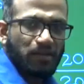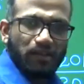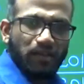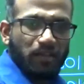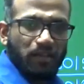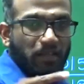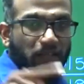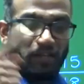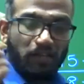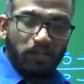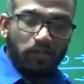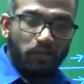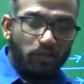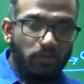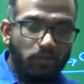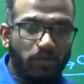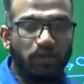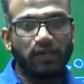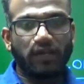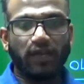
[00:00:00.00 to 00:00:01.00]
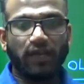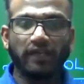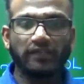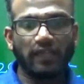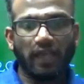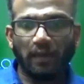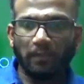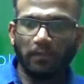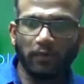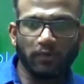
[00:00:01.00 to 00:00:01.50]
in your
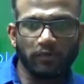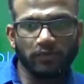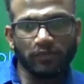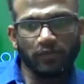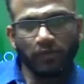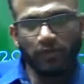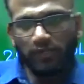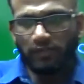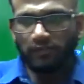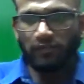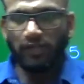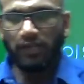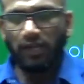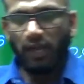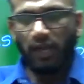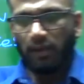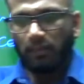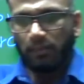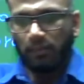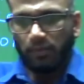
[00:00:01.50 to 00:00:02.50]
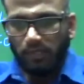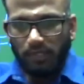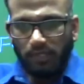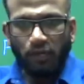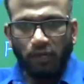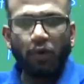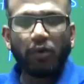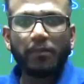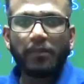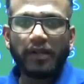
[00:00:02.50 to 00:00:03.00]
exam also it will come to the
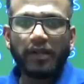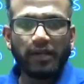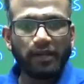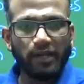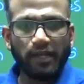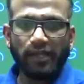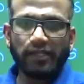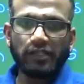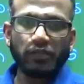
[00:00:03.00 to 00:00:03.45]
normal range.